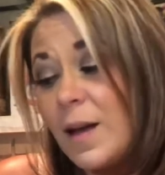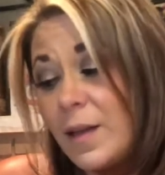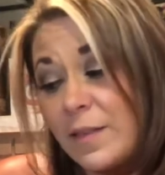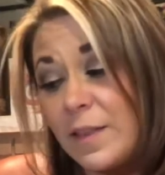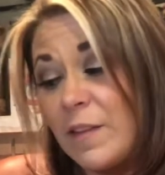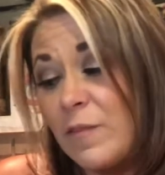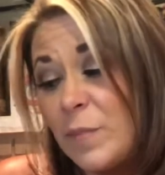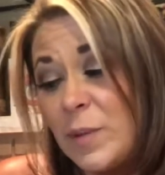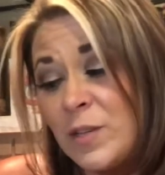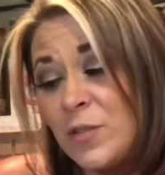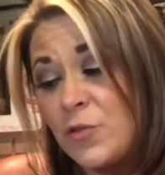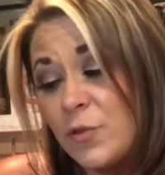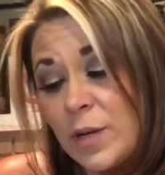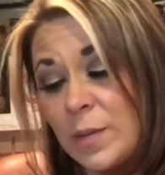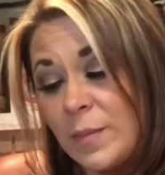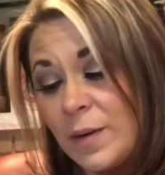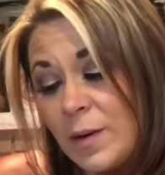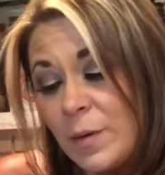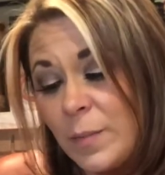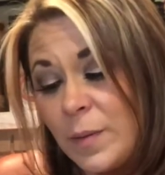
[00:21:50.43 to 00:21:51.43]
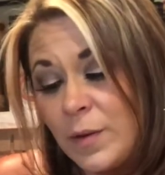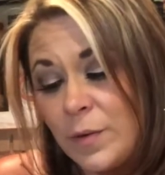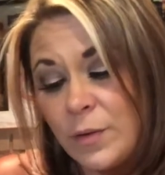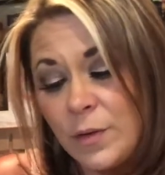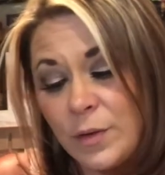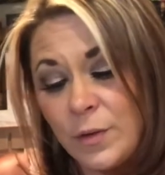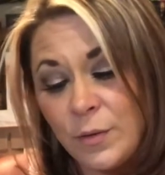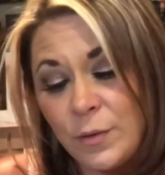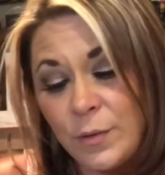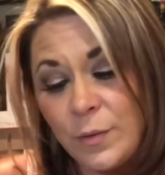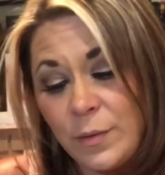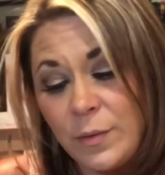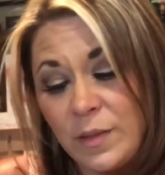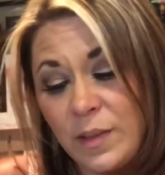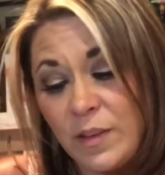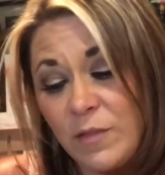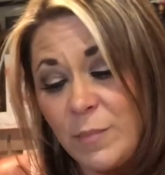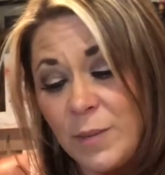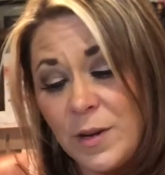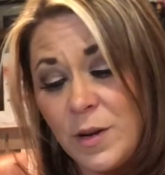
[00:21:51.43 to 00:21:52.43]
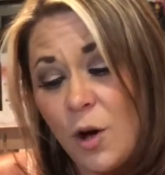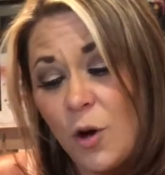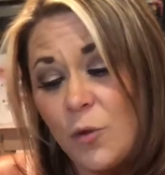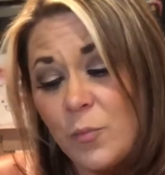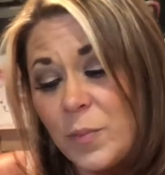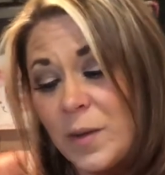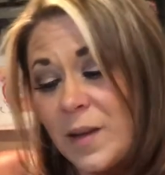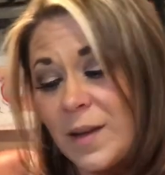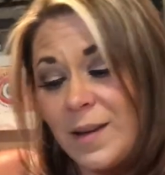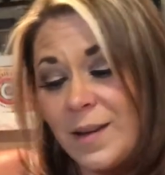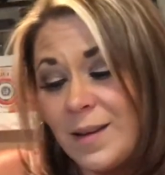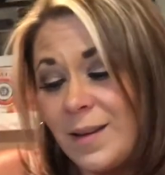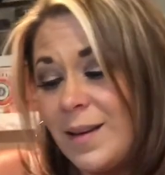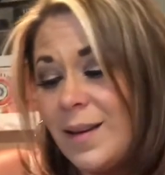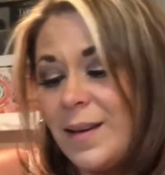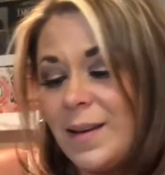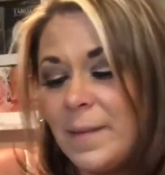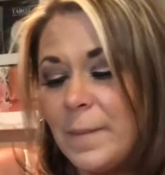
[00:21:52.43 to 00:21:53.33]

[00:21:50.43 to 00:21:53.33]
they've been dreaming about you, they've been hoping